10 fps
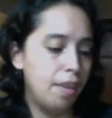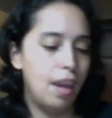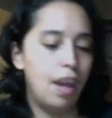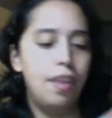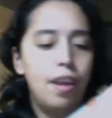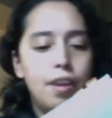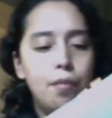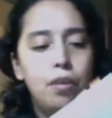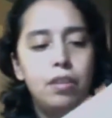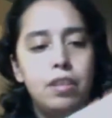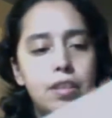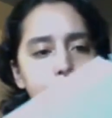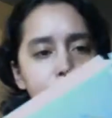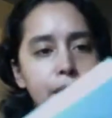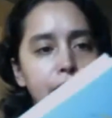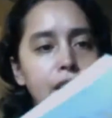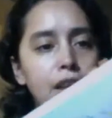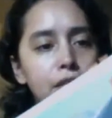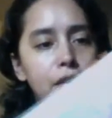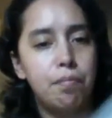And then I wanted to test my
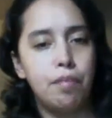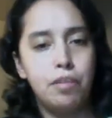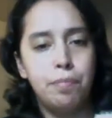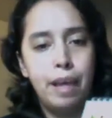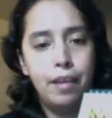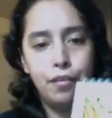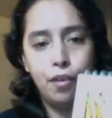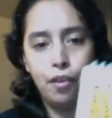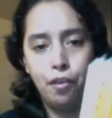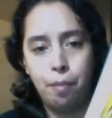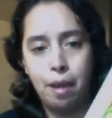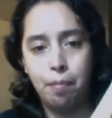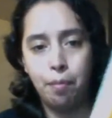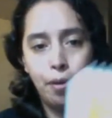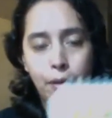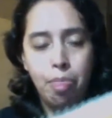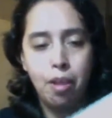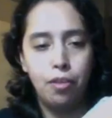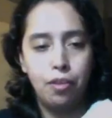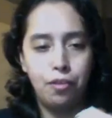Color It brush pens on this paper
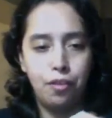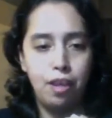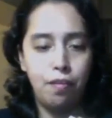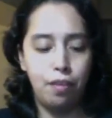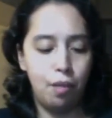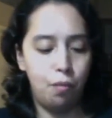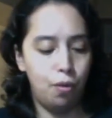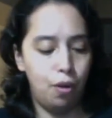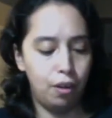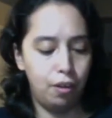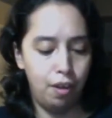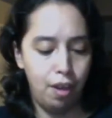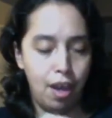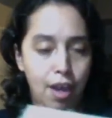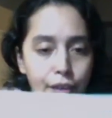to see if they worked. And